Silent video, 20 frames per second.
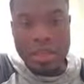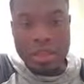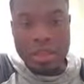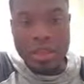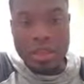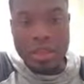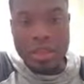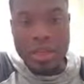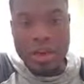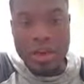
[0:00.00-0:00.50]

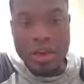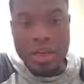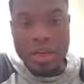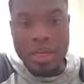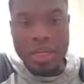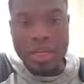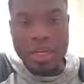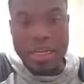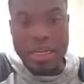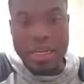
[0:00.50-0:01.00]
the
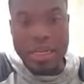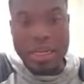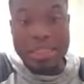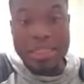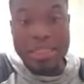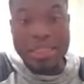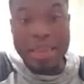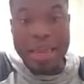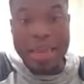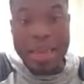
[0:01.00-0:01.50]
third
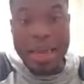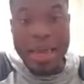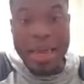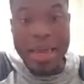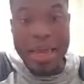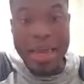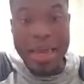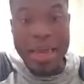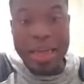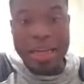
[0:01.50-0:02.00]
index,
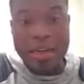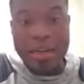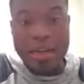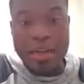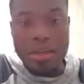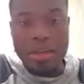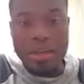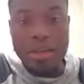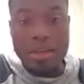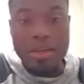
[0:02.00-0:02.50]
and